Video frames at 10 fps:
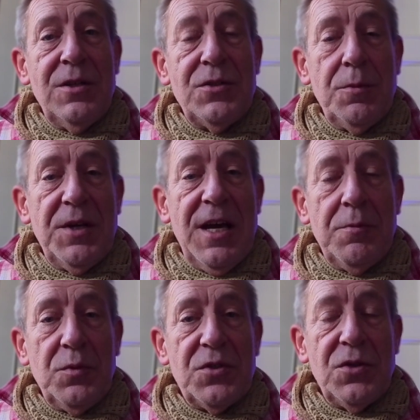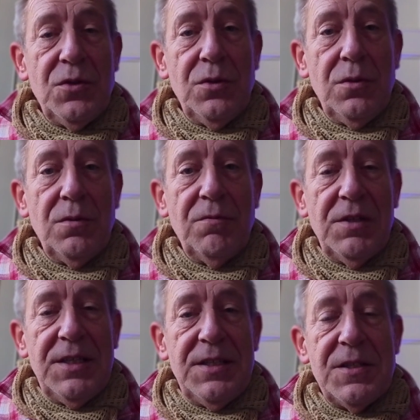to be able to
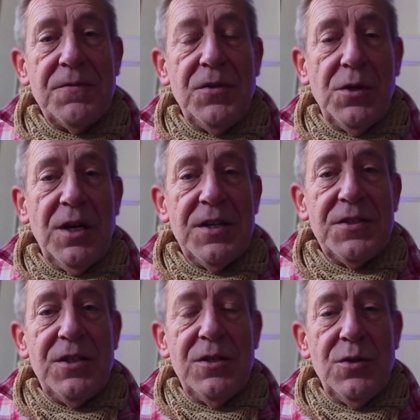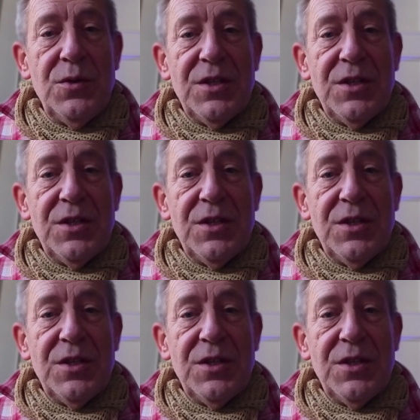release this for you guys to use.